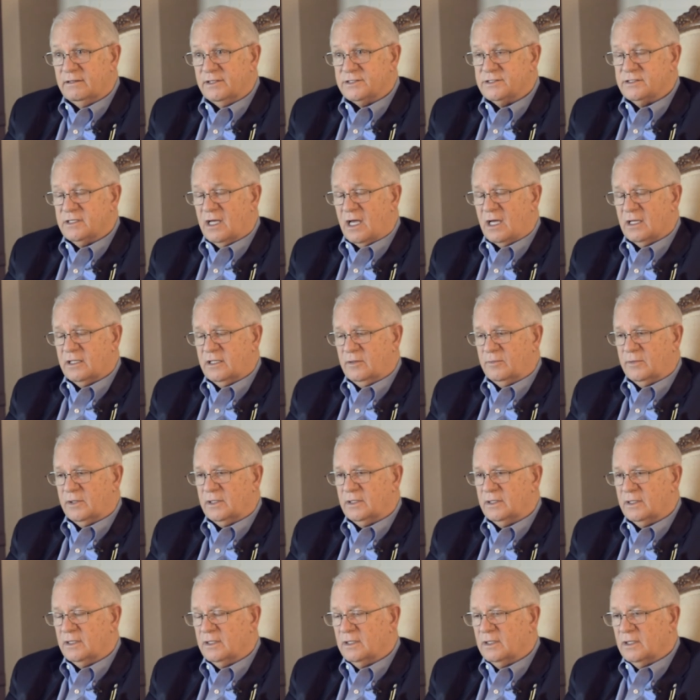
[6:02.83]
this document.
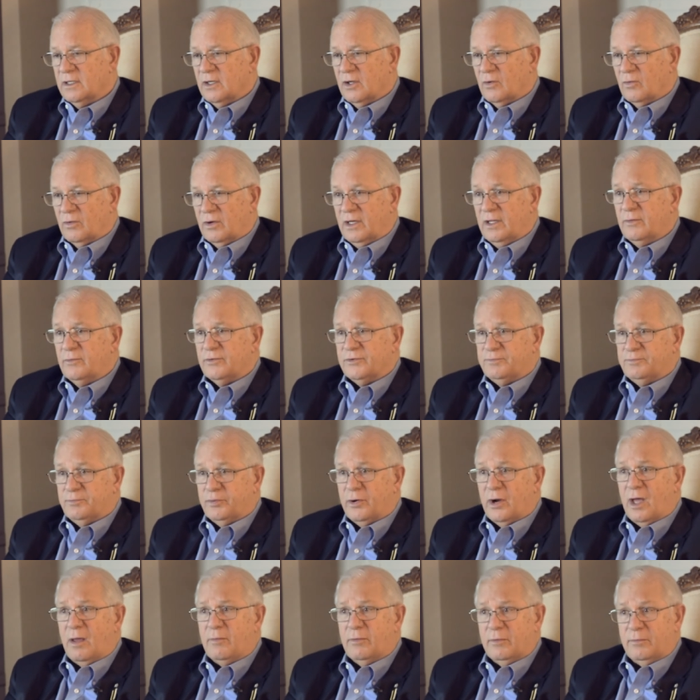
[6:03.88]
Well, it was
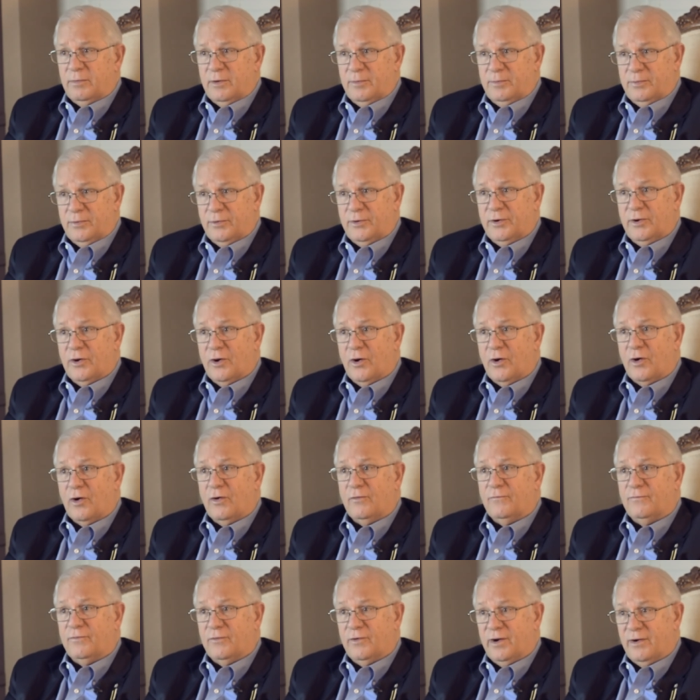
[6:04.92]
probably pretty
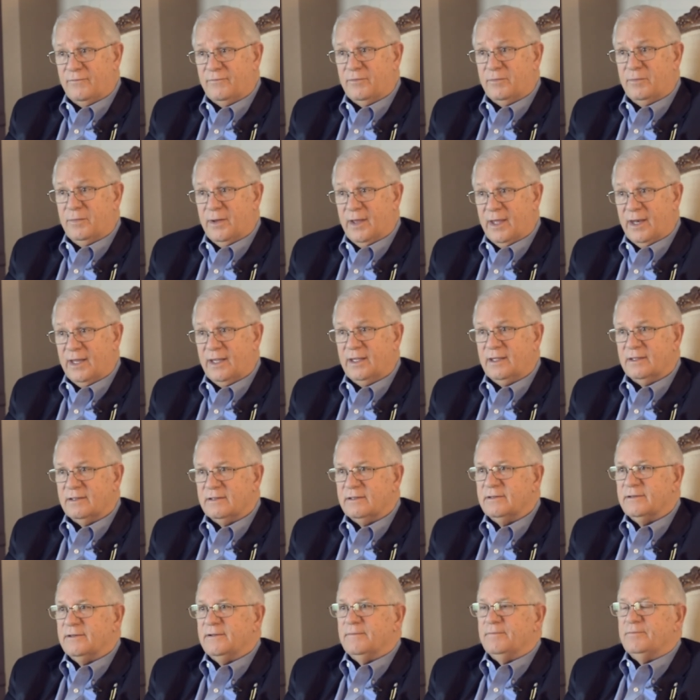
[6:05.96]
hard for everybody,
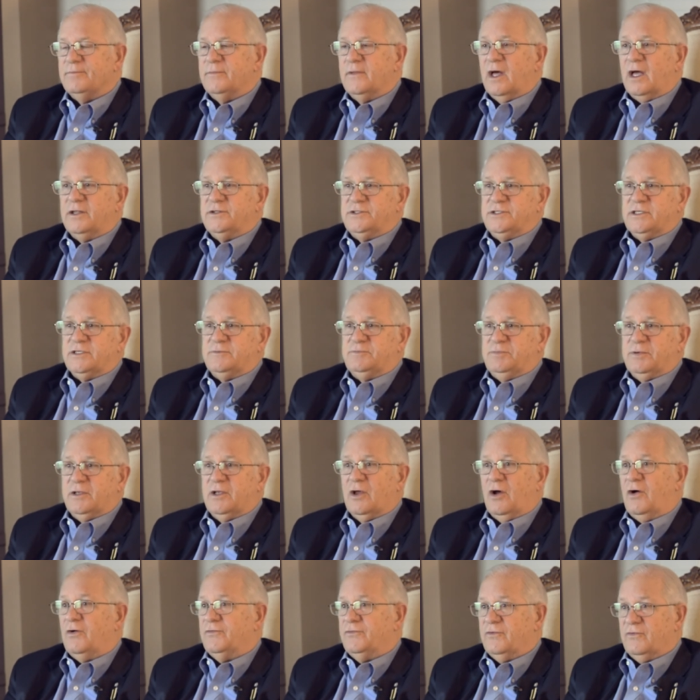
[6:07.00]
not just
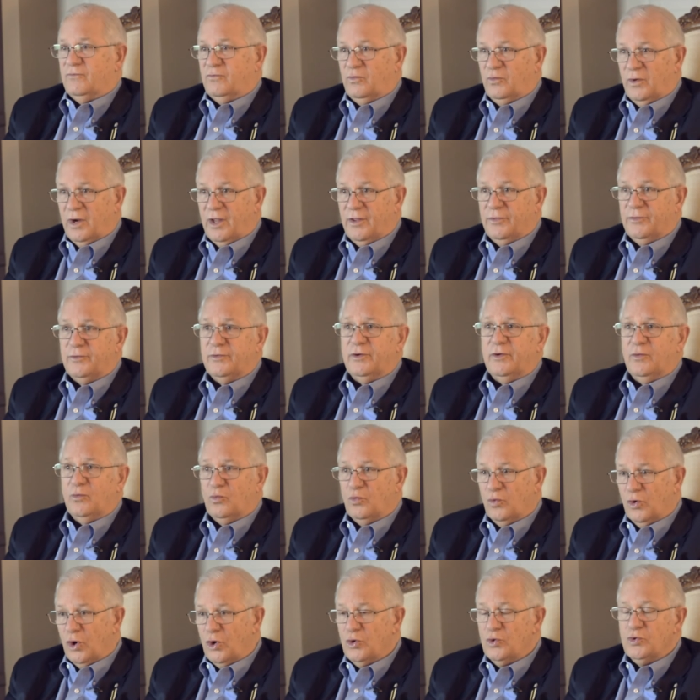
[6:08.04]
because of weather
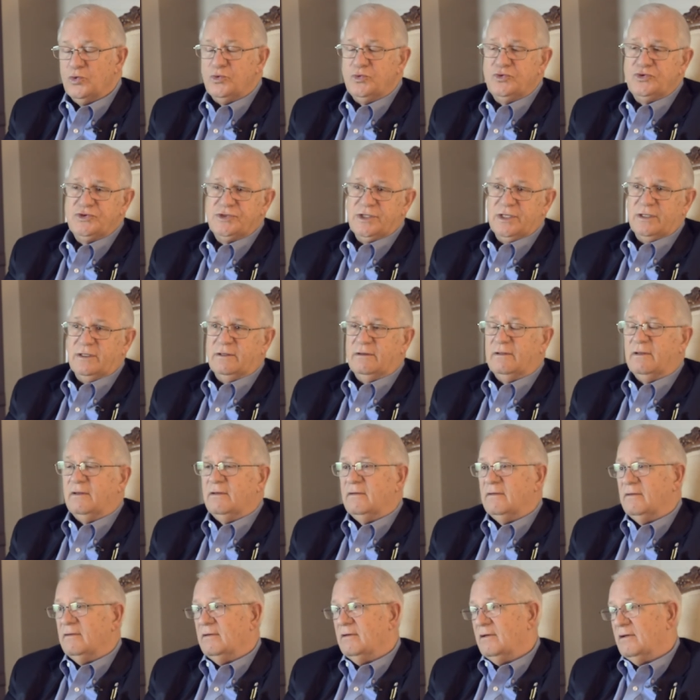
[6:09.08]
and roads and
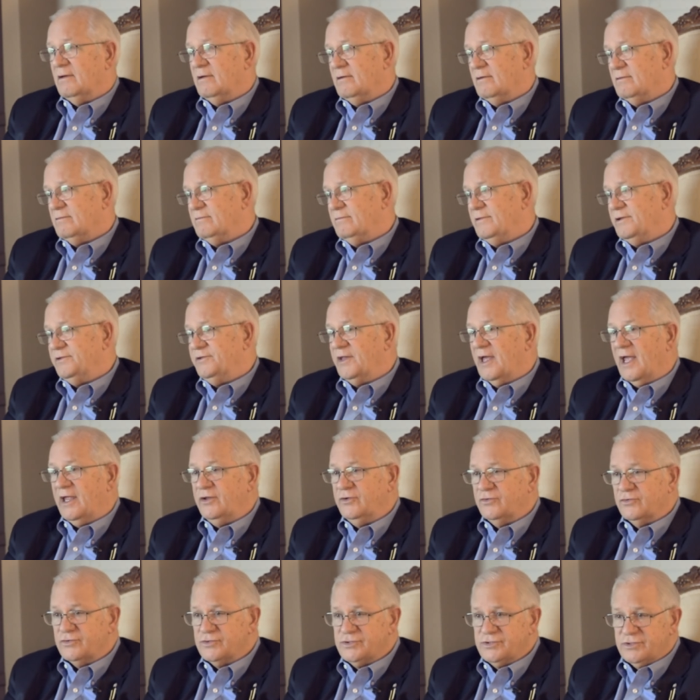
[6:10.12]
the
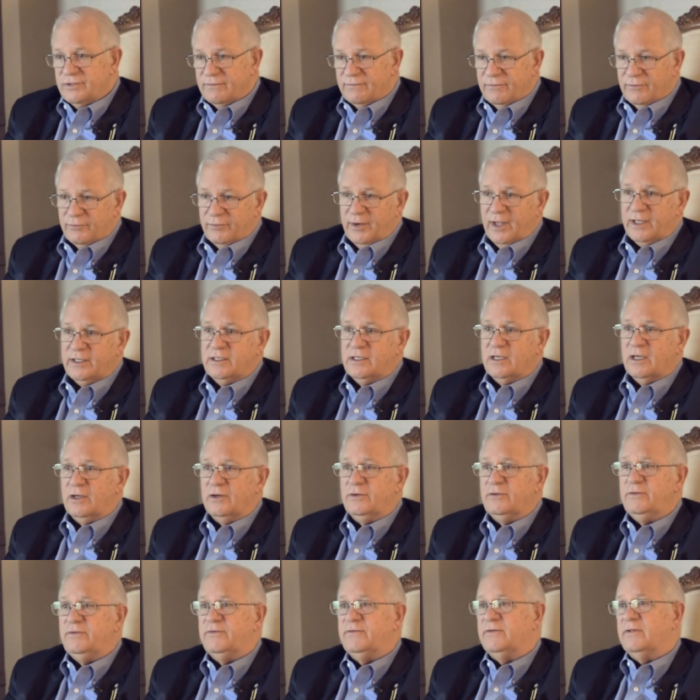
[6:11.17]
dangers of the
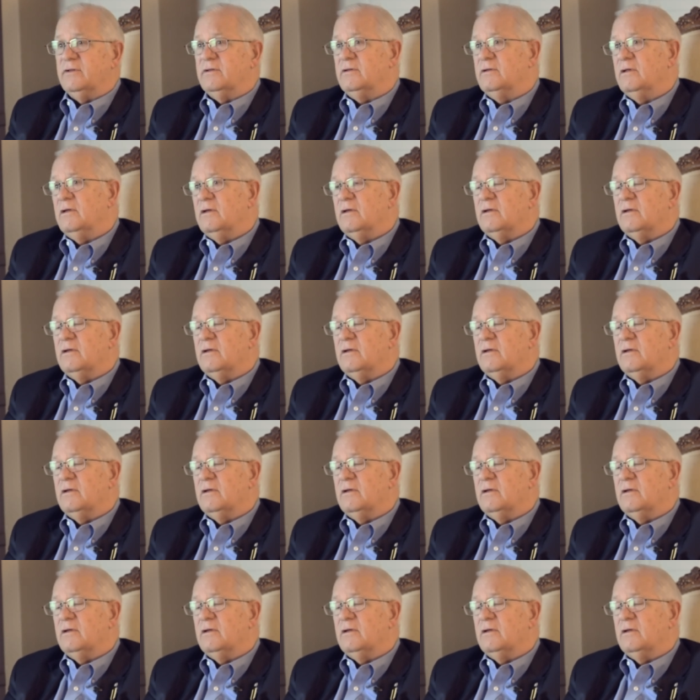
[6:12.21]
redcoats and